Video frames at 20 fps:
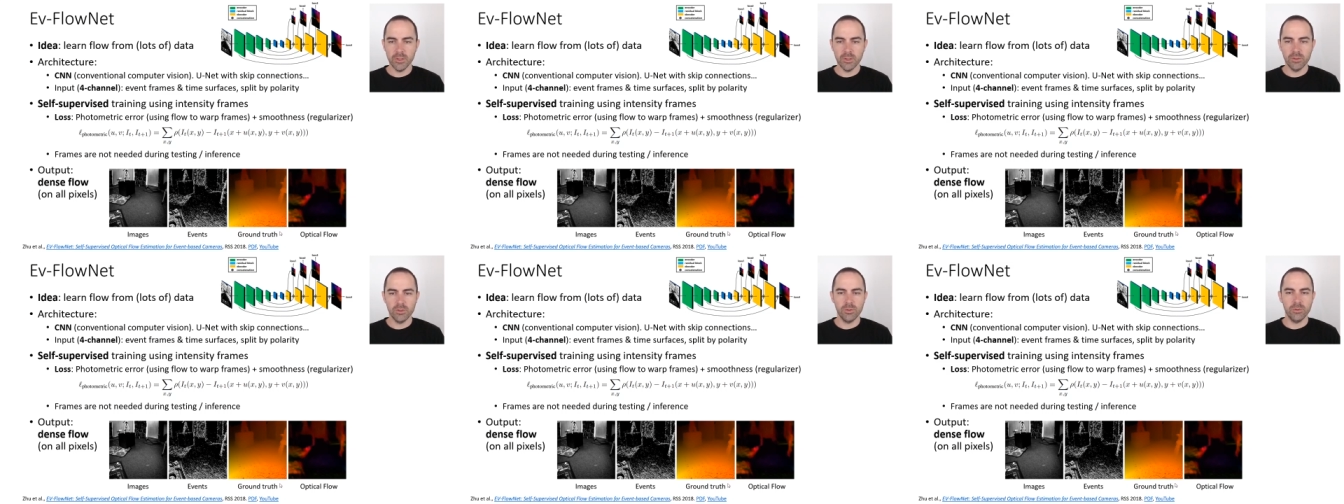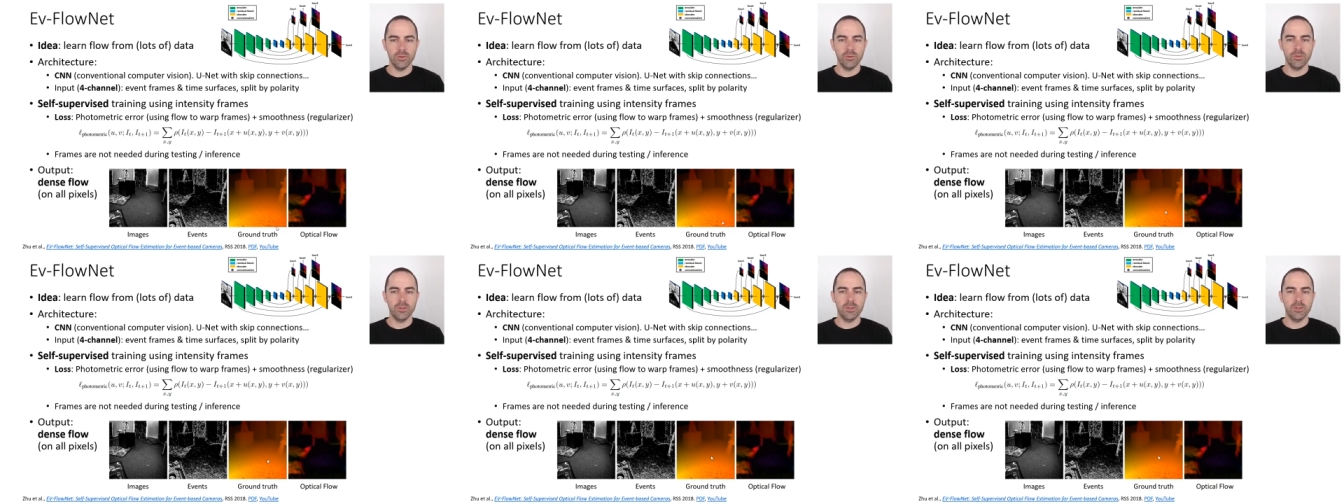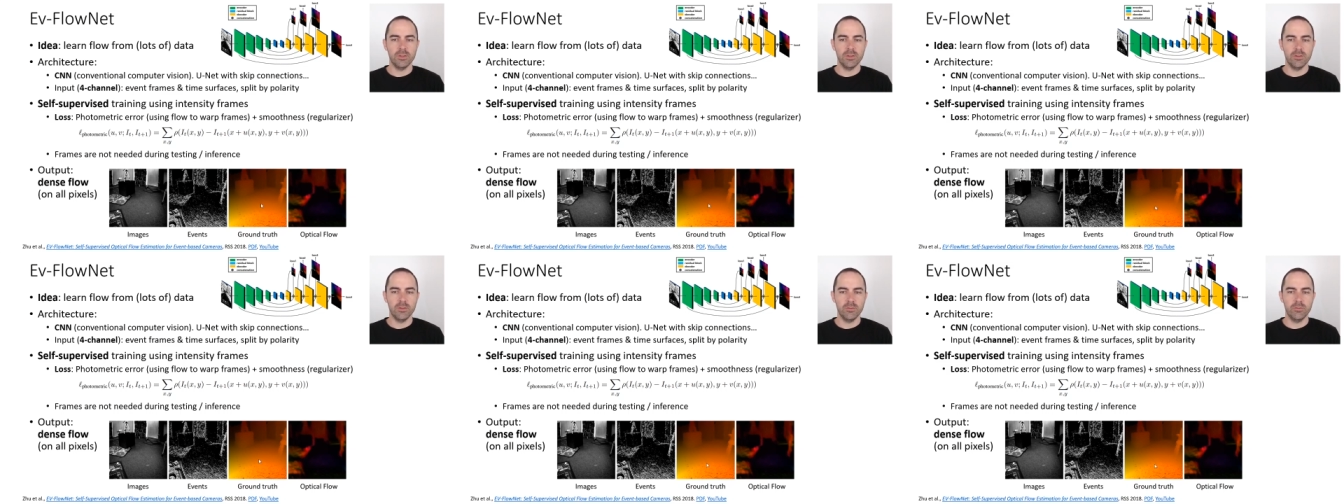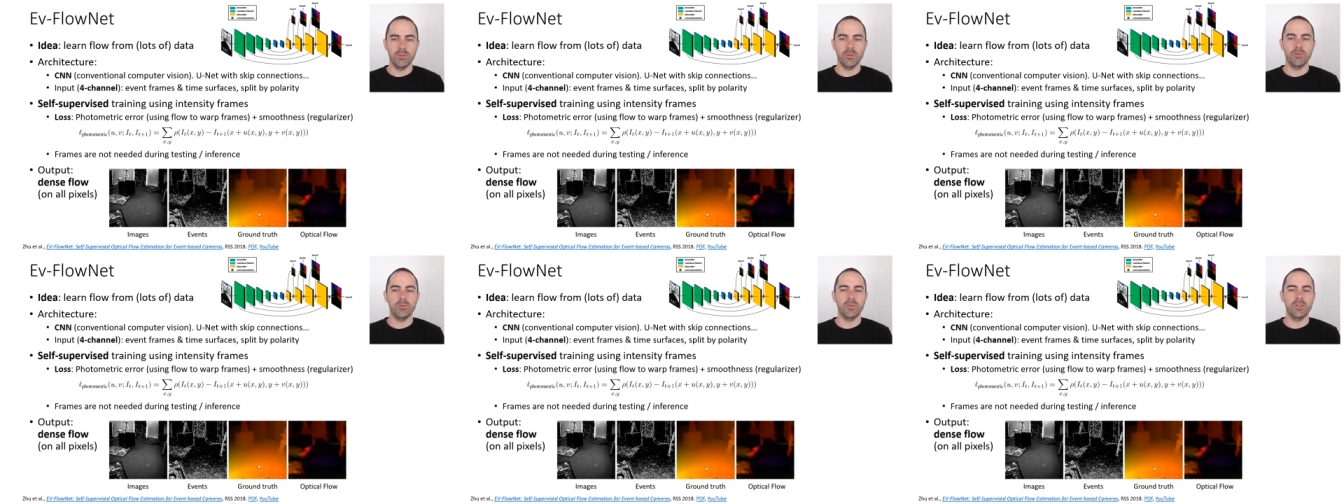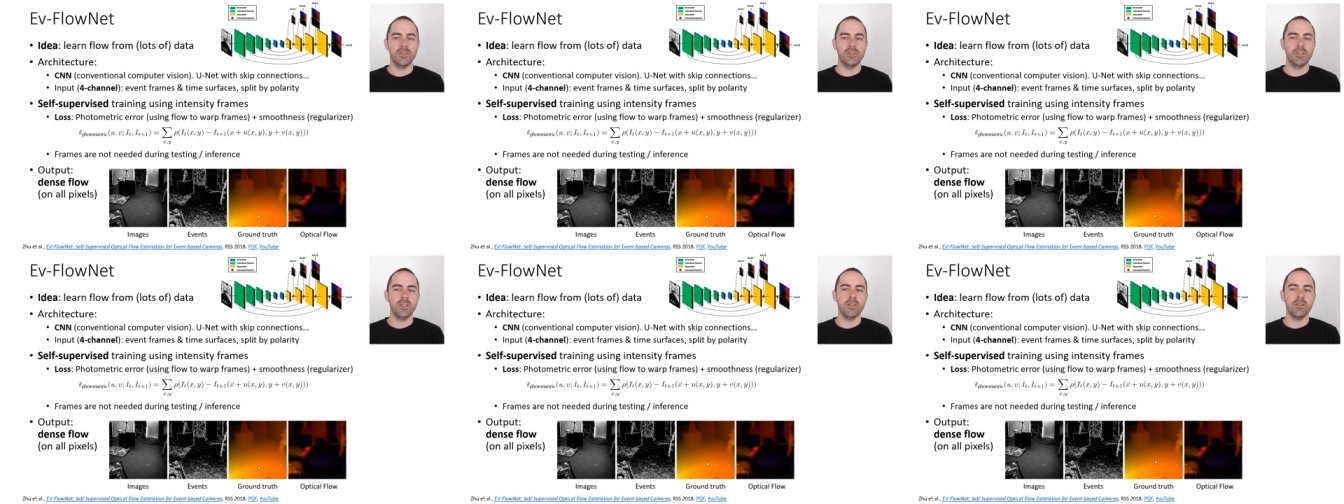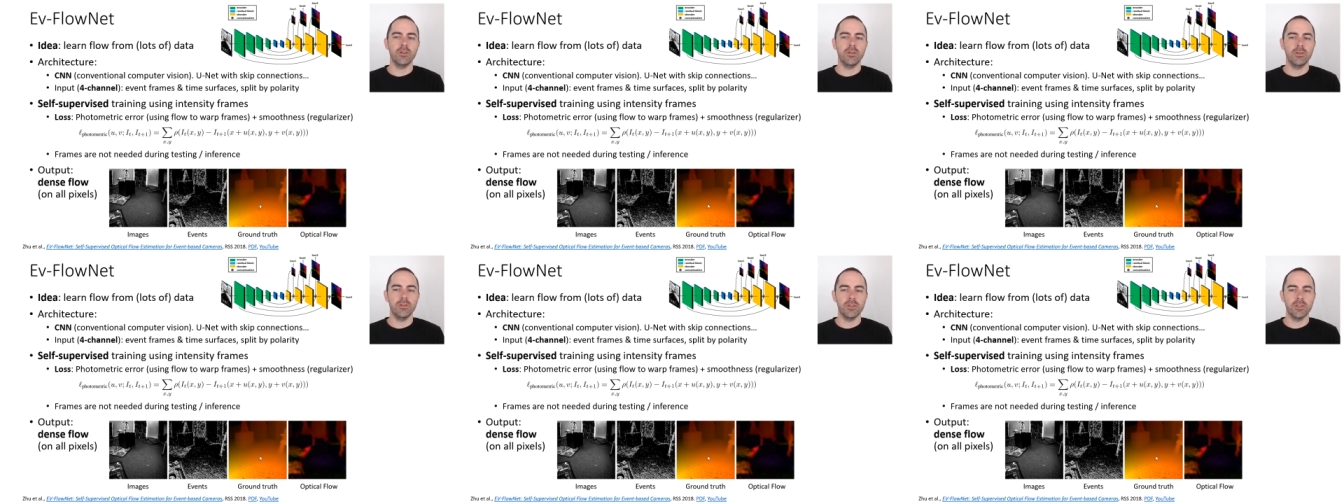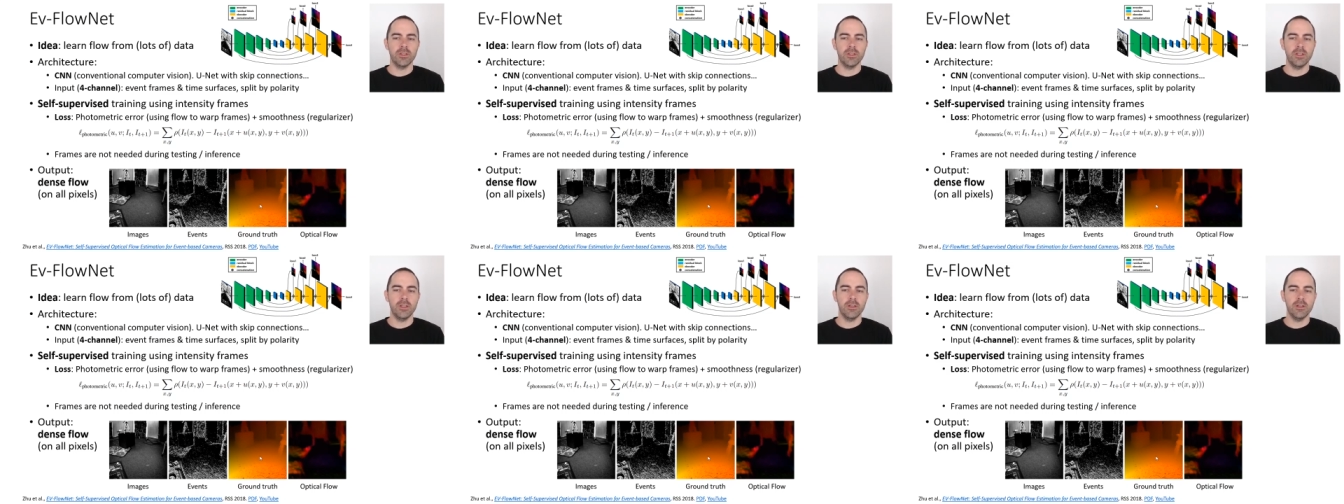So what we see colored
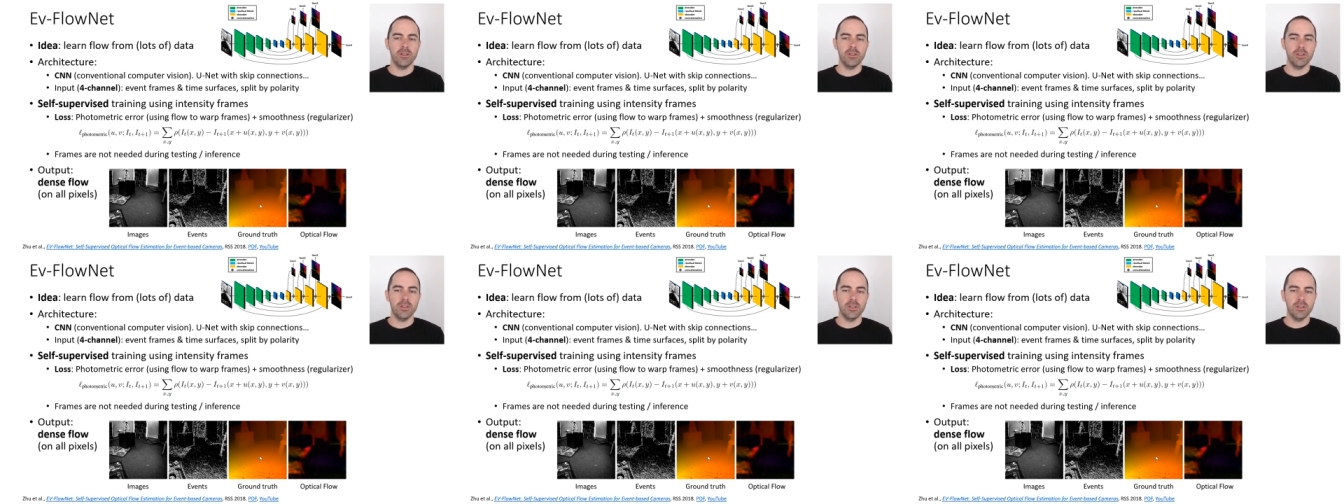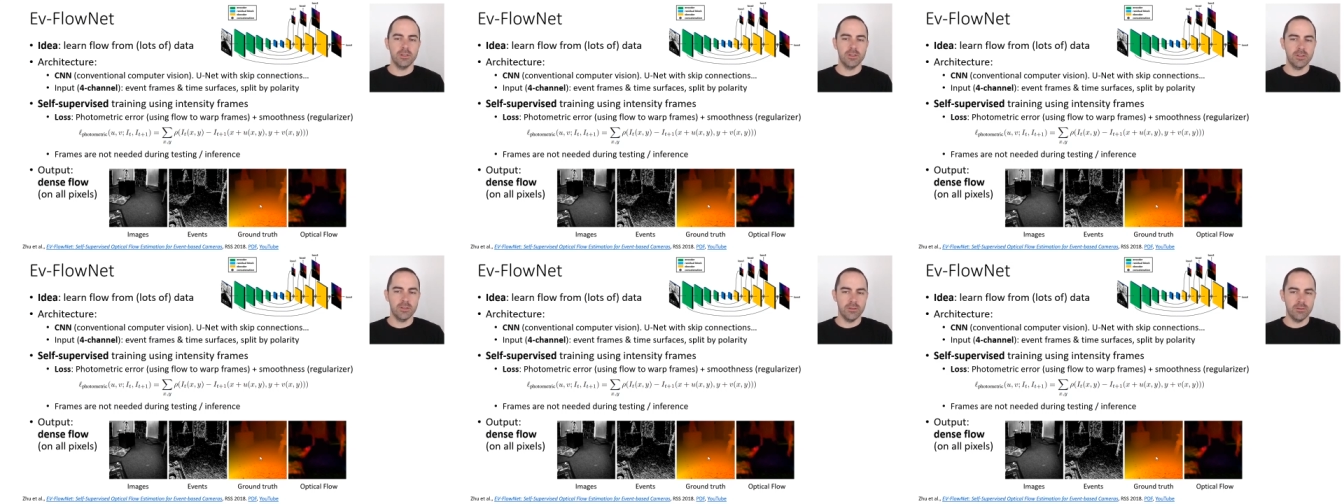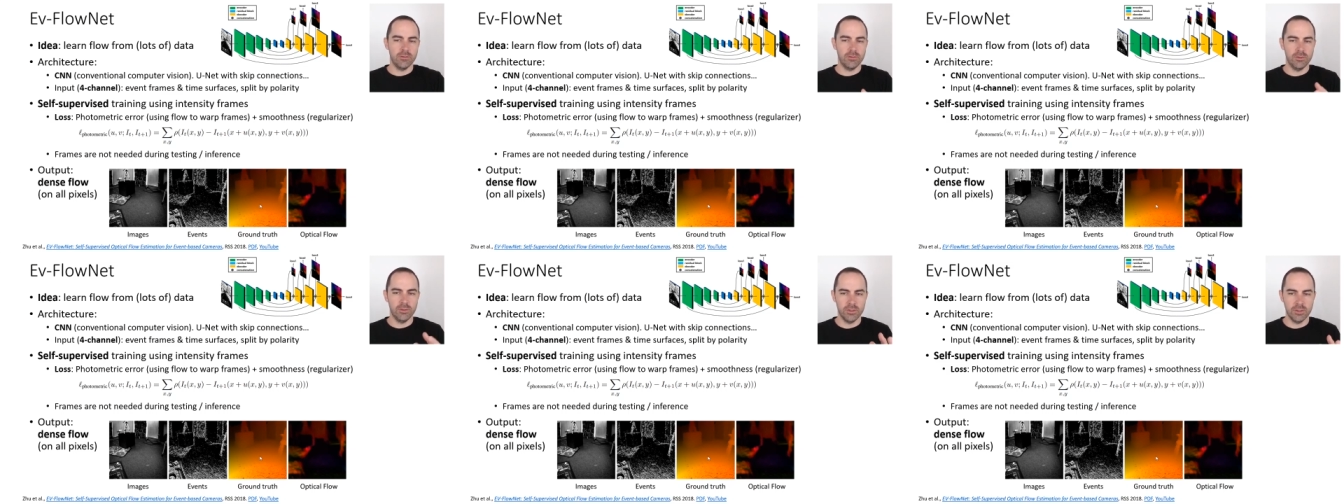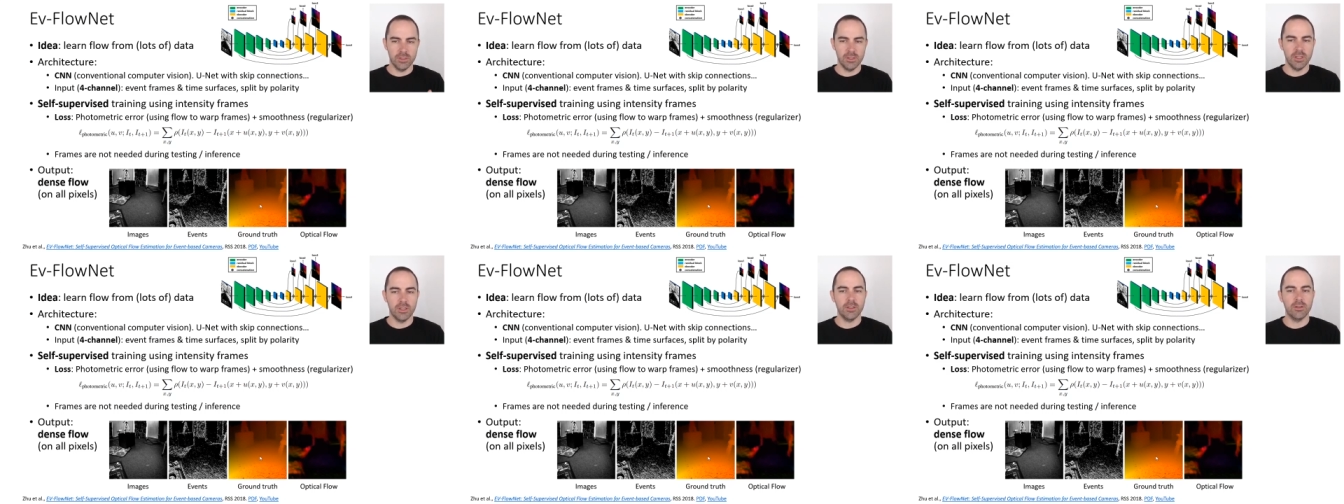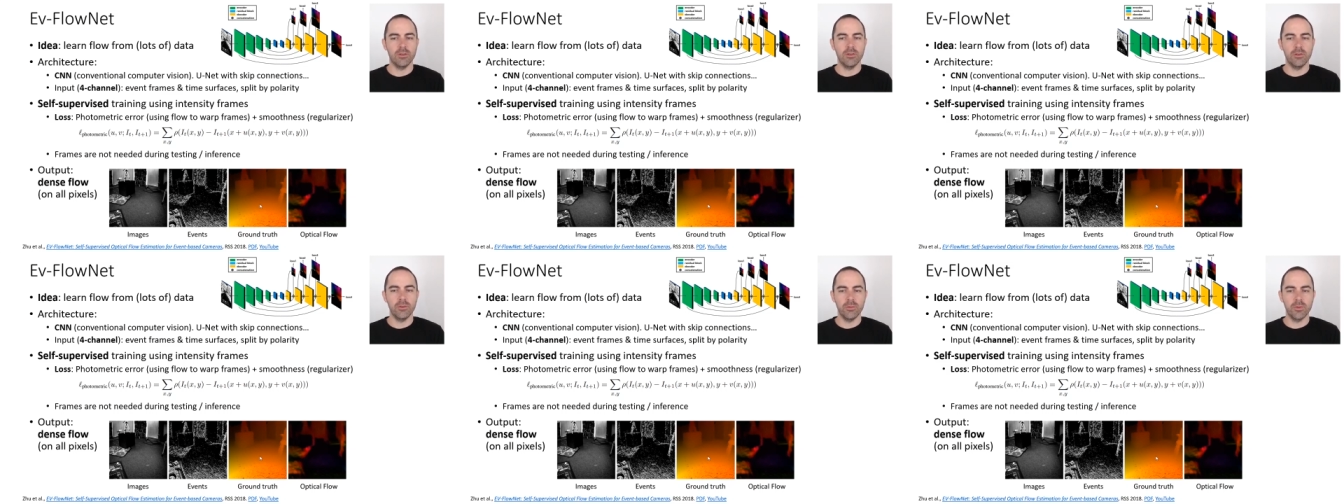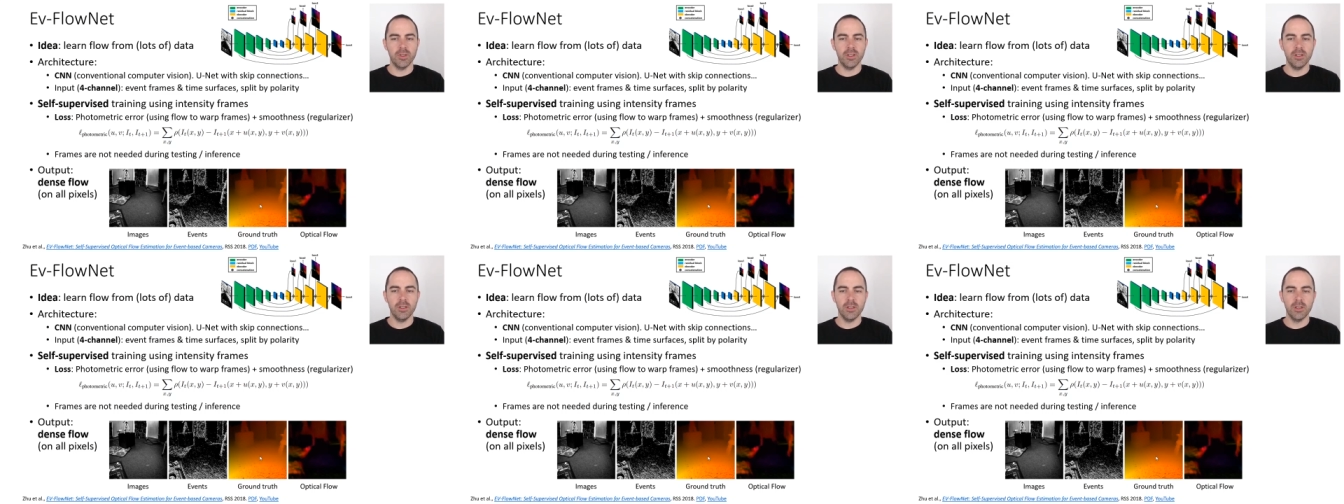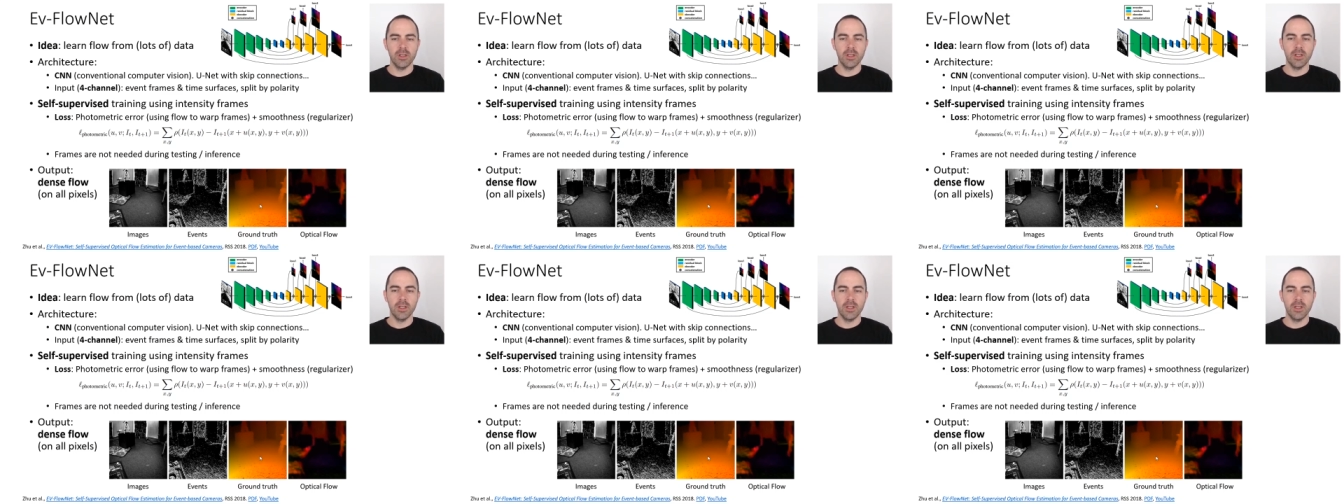here is using a color wheel